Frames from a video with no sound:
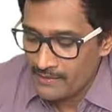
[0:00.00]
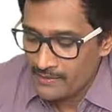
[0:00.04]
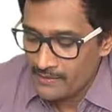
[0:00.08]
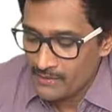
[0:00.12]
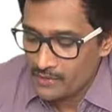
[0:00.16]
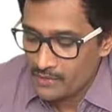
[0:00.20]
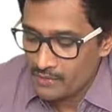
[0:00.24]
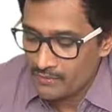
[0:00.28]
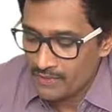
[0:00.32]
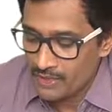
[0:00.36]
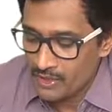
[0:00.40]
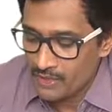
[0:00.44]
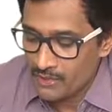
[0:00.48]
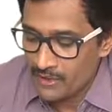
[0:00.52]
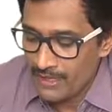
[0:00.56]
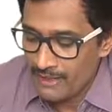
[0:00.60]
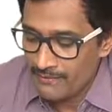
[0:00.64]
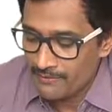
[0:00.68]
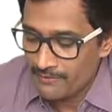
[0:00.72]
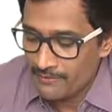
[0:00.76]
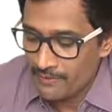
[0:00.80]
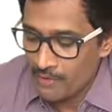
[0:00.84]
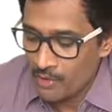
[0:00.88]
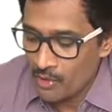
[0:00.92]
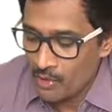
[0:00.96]
So when you
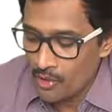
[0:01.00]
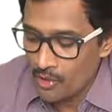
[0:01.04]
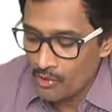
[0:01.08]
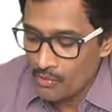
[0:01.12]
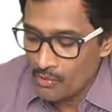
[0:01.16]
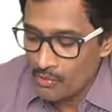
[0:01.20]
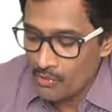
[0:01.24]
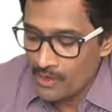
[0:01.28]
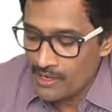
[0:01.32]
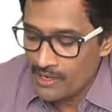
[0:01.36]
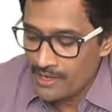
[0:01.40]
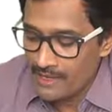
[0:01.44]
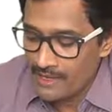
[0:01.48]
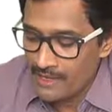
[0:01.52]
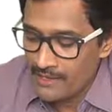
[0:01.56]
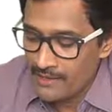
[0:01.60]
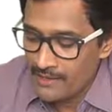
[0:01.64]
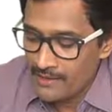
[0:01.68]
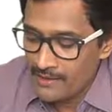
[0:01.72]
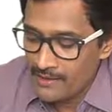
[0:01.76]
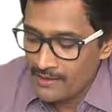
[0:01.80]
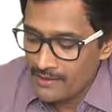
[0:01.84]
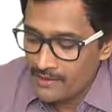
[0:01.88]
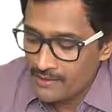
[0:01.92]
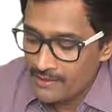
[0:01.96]
have log
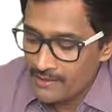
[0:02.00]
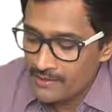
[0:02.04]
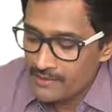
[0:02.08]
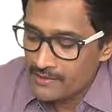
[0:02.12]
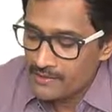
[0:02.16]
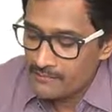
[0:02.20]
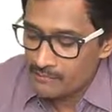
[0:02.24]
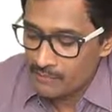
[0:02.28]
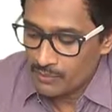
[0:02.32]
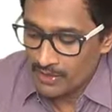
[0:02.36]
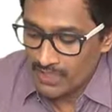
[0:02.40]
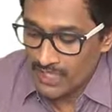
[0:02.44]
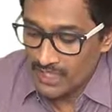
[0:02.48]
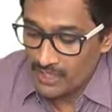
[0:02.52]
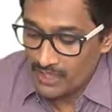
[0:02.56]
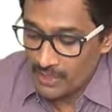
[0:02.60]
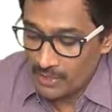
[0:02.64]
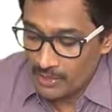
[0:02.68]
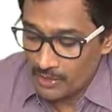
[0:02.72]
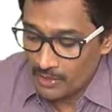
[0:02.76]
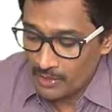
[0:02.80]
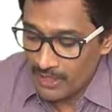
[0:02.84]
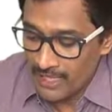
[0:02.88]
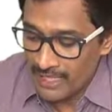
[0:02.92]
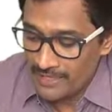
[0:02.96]
y, taking
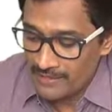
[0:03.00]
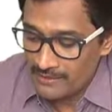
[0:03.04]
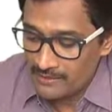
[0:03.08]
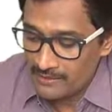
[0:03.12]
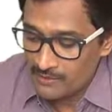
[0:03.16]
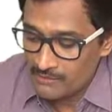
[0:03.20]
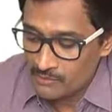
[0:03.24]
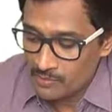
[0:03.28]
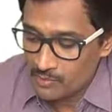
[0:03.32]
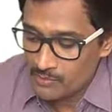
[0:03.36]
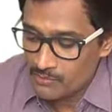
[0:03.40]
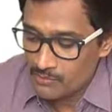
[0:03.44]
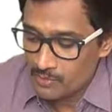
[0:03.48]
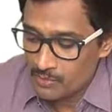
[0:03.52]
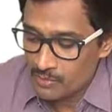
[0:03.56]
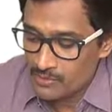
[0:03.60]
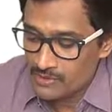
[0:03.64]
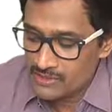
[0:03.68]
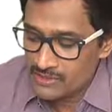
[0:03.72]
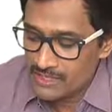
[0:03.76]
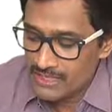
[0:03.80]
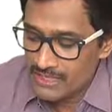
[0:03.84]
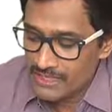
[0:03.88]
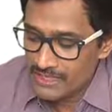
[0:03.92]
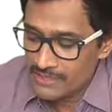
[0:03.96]
logarithm on
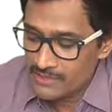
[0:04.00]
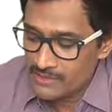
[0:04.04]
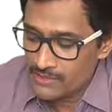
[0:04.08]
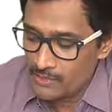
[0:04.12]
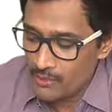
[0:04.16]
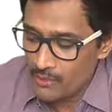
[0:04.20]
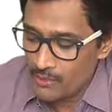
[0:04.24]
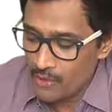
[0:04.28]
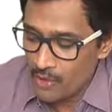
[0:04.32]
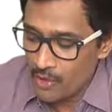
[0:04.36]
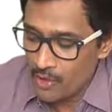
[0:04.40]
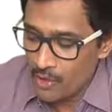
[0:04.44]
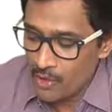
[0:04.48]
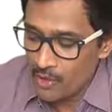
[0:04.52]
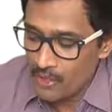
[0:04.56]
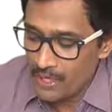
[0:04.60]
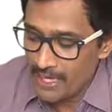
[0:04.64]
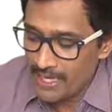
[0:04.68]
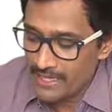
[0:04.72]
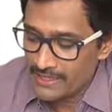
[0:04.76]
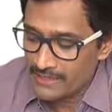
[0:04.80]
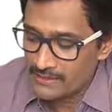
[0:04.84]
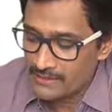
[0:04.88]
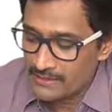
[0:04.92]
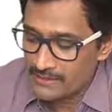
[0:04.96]
both sides, you log
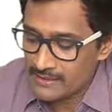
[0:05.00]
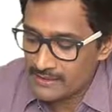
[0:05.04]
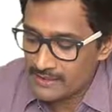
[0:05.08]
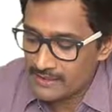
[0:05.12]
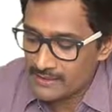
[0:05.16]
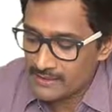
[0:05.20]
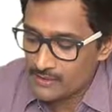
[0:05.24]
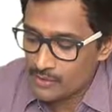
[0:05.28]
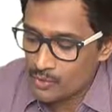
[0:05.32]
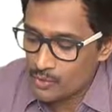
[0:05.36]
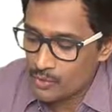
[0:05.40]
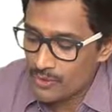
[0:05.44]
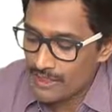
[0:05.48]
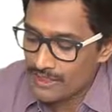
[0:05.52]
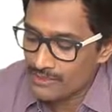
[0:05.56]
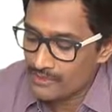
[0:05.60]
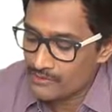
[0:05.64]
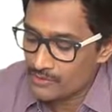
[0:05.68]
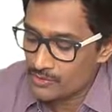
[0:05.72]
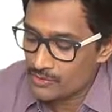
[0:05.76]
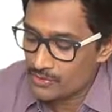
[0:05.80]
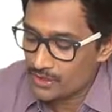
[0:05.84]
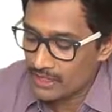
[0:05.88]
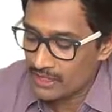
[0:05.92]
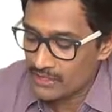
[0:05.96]
x raised to x,
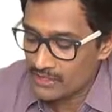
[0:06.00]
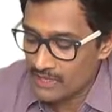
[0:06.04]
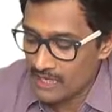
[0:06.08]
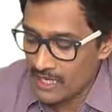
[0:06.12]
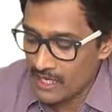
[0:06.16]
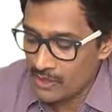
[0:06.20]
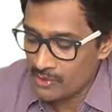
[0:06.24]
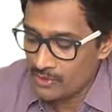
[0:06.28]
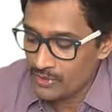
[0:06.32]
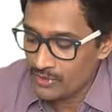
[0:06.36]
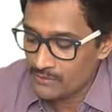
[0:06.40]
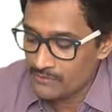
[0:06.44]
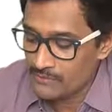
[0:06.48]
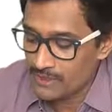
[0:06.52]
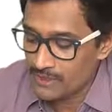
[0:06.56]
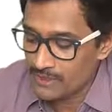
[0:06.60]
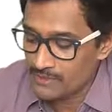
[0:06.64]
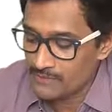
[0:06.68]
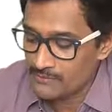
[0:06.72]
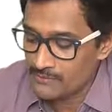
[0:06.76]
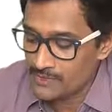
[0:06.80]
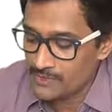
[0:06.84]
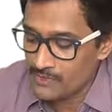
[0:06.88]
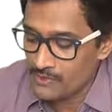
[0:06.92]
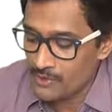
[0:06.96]
so that now it
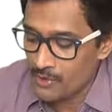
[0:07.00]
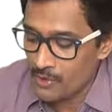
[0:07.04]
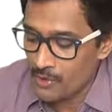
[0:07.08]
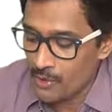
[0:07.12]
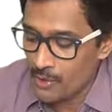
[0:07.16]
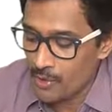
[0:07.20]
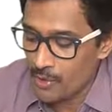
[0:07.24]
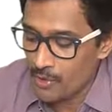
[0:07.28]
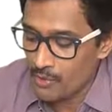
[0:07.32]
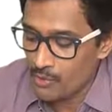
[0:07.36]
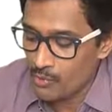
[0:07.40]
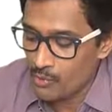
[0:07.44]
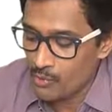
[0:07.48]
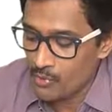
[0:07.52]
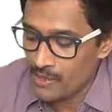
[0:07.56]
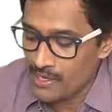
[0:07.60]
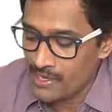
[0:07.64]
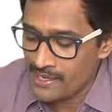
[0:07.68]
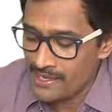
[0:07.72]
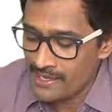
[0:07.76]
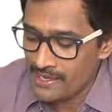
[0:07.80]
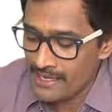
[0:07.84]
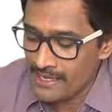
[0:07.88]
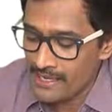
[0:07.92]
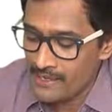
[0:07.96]
becomes log
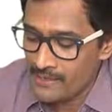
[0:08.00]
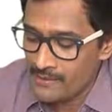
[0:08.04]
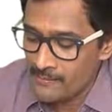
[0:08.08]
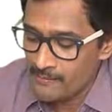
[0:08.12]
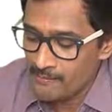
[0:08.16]
y